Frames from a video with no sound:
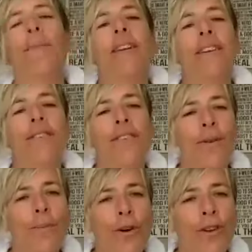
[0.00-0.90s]
I'm going to do
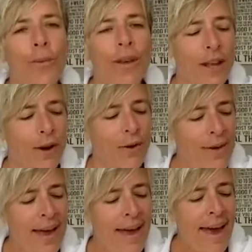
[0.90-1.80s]
some coaching with
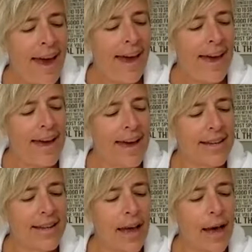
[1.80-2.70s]
you. Okay.
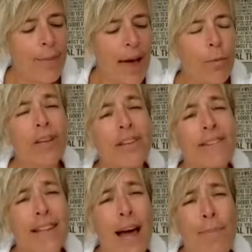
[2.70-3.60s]
And I will
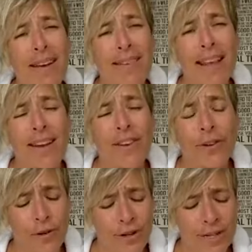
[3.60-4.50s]
stop us at a
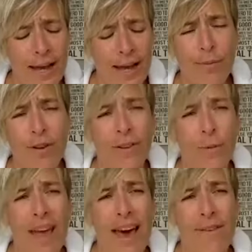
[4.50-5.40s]
certain time just
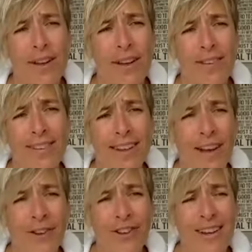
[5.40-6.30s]
so we have enough
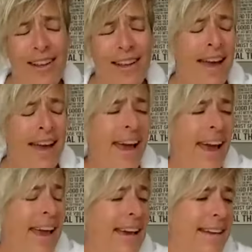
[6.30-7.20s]
discussion.
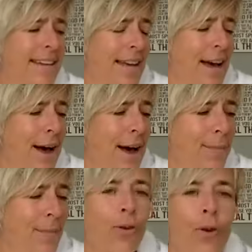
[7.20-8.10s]
And
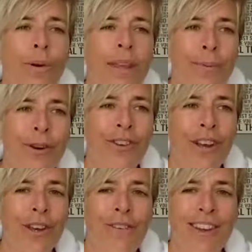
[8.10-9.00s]
I totally
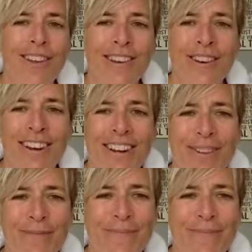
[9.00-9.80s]
appreciate you volunteering.